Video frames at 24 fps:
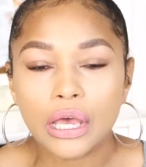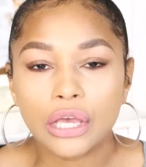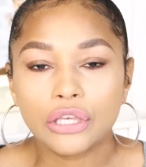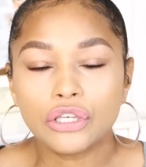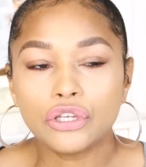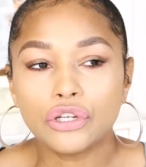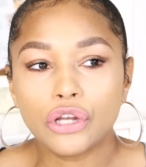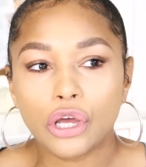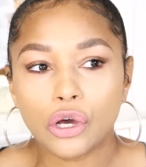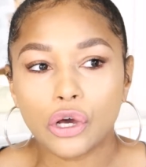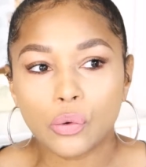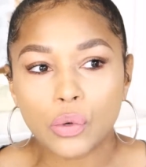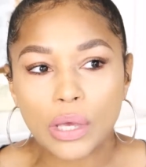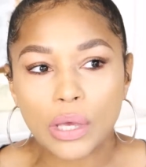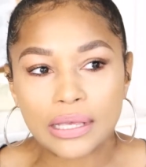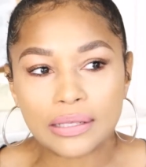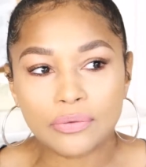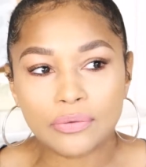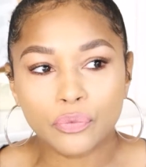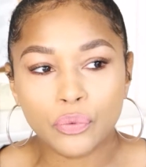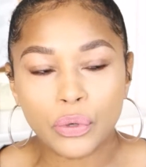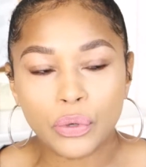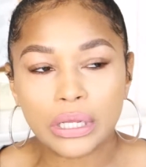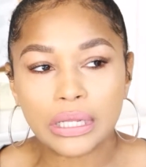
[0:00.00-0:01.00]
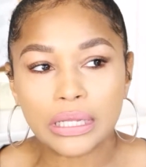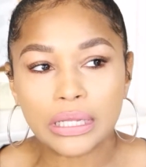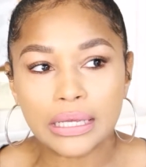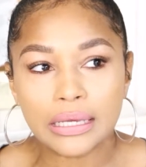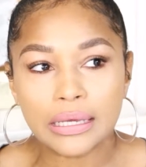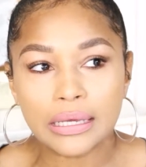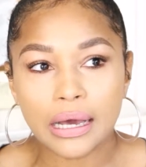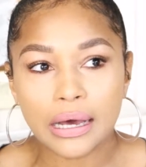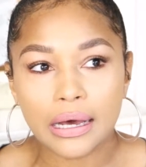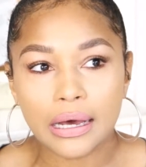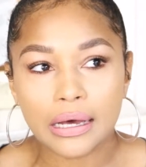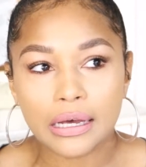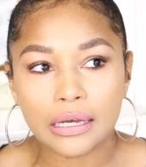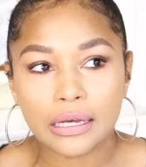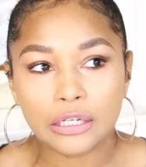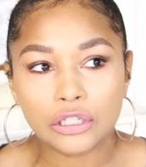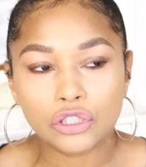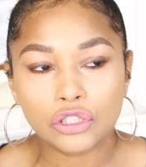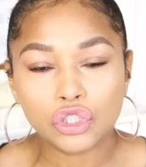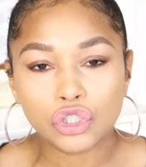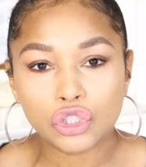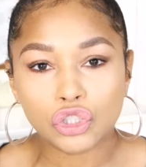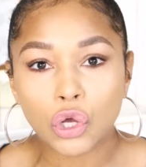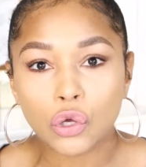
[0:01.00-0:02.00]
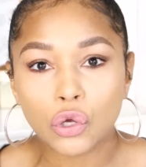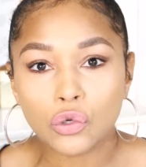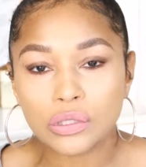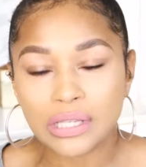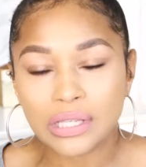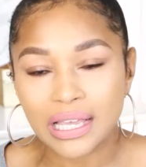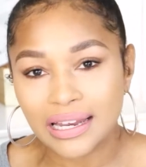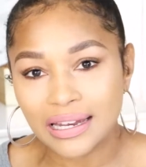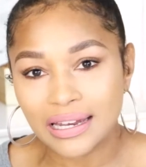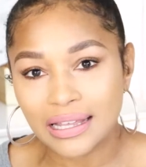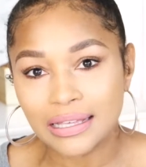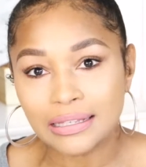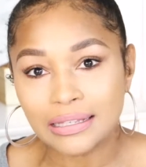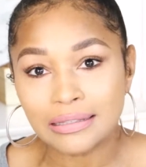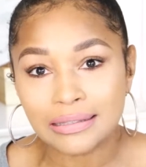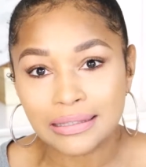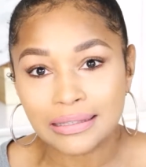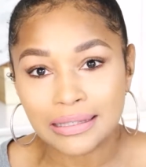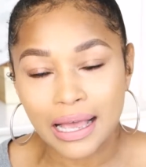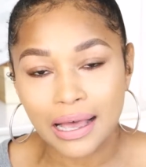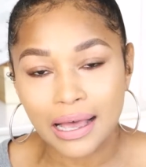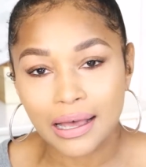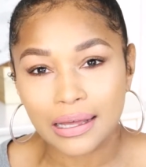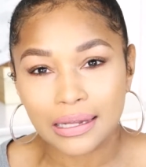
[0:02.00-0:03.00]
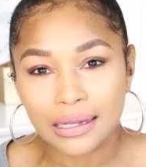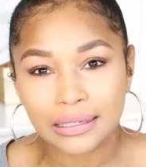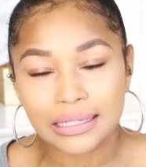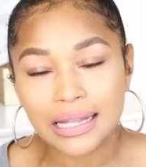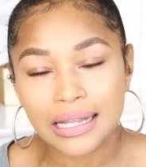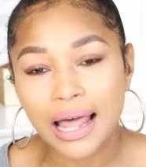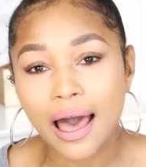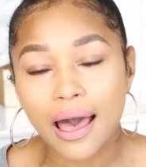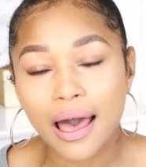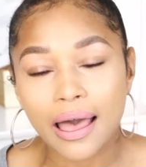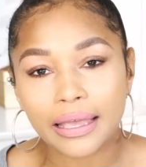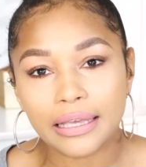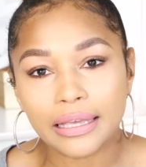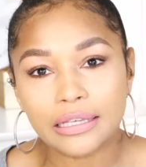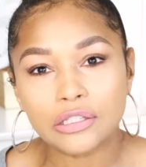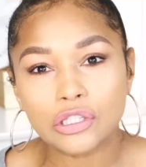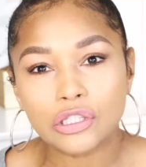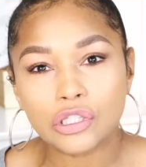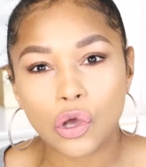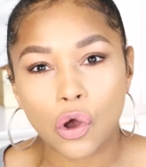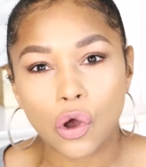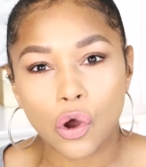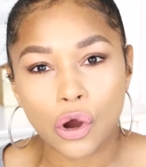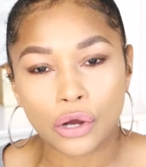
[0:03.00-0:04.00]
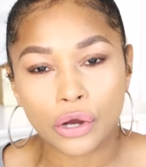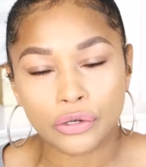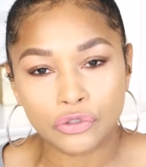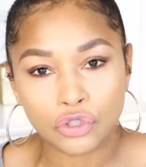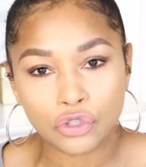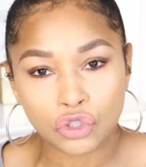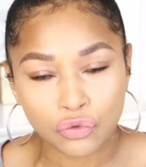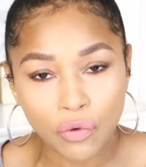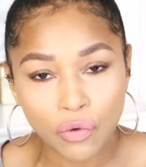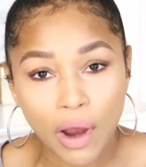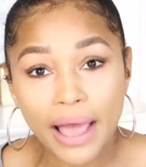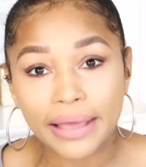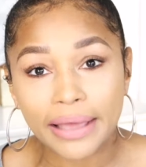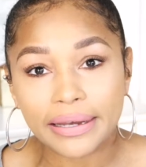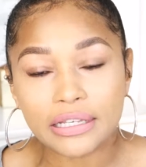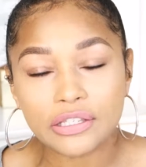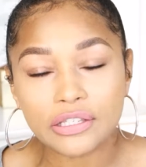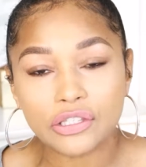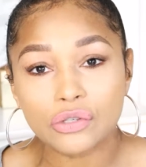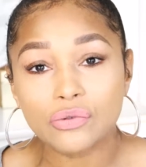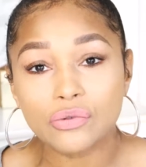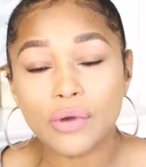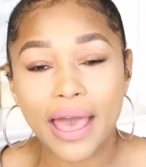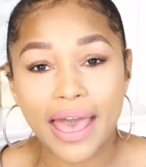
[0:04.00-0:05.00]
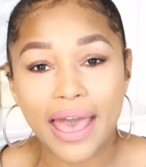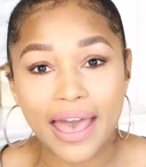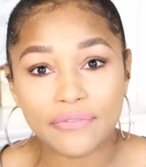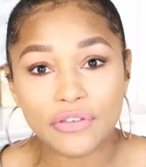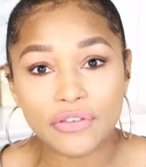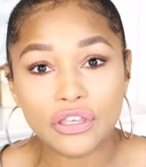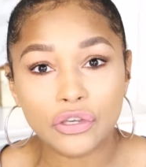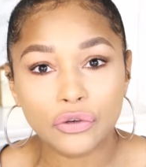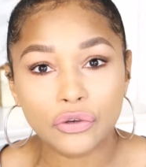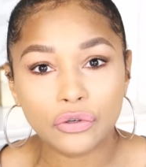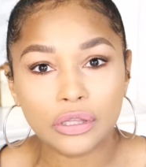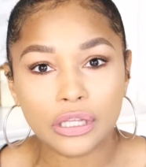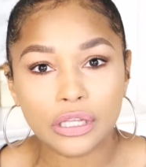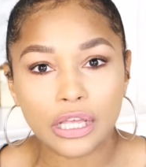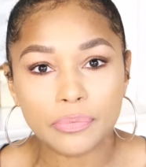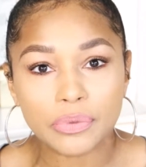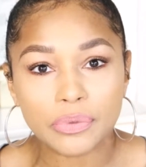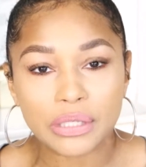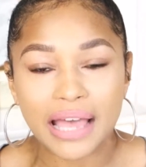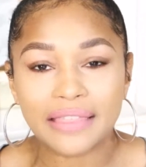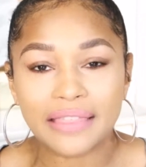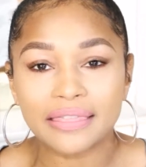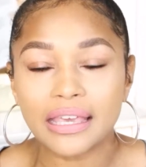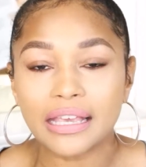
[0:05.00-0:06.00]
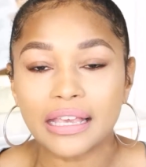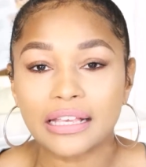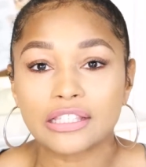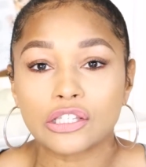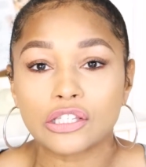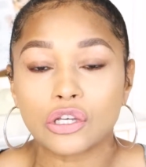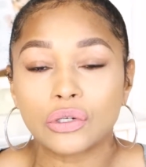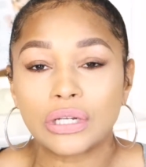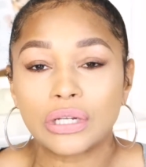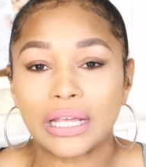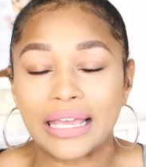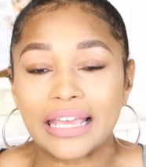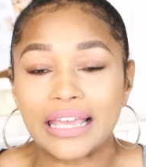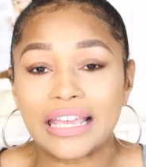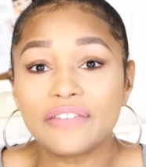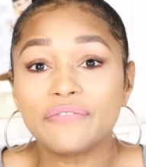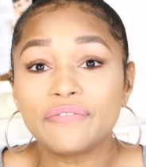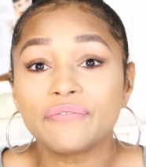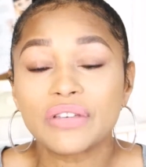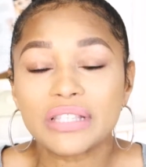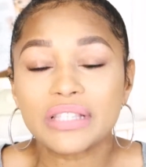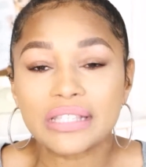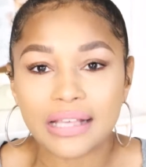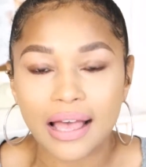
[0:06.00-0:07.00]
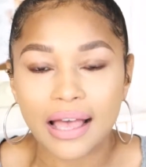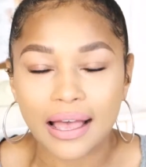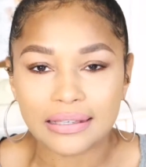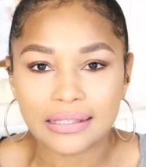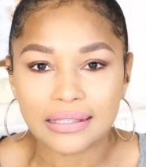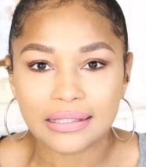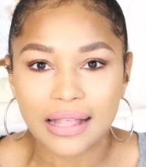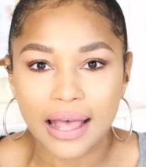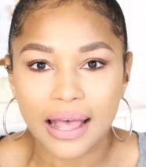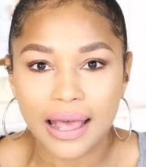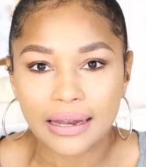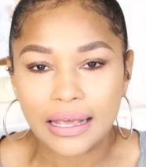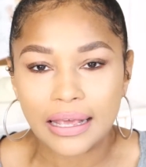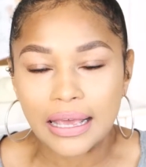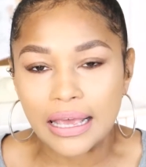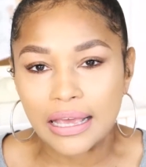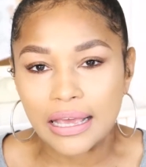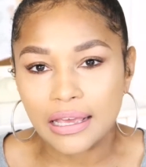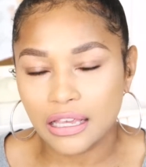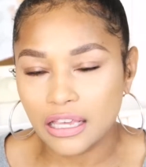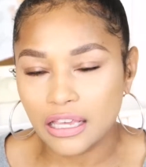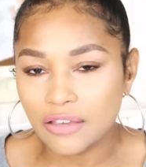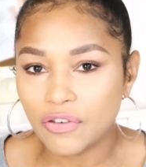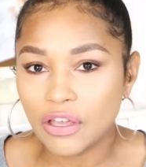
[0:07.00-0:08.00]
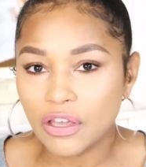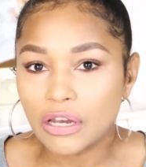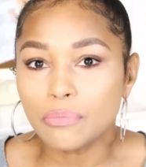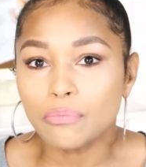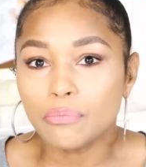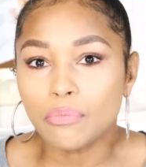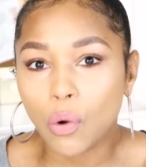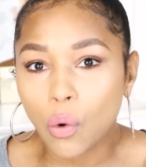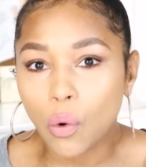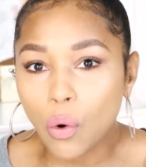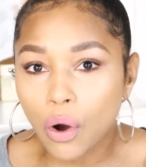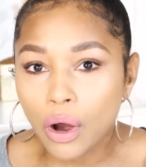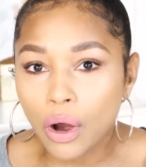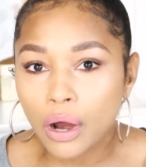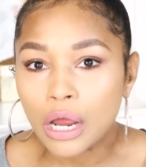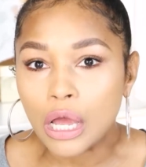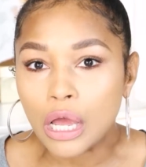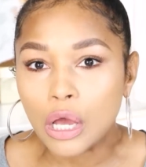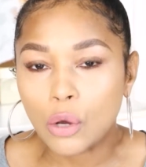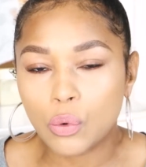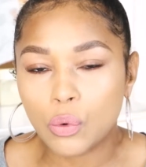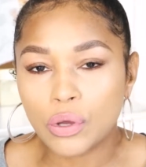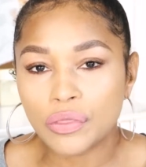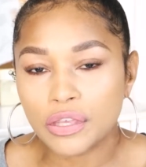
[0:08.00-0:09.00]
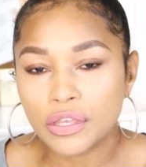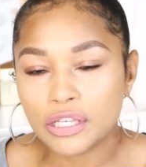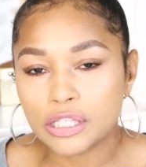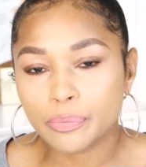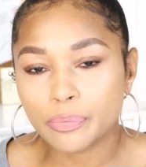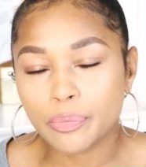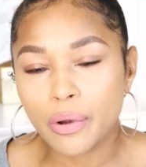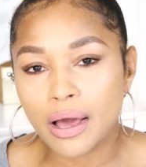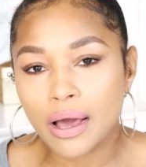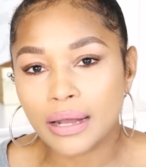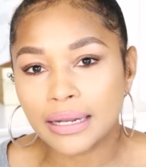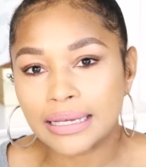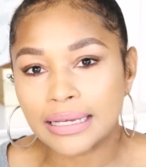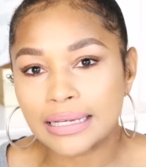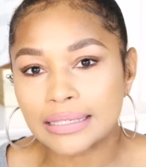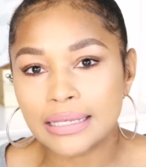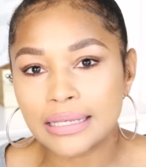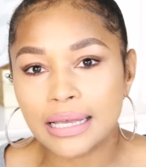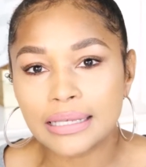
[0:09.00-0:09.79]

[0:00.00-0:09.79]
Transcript: You know, it really uh, shows any uh, lines or dryness you have in your lips. I think it's going to emphasize that even more with this product. It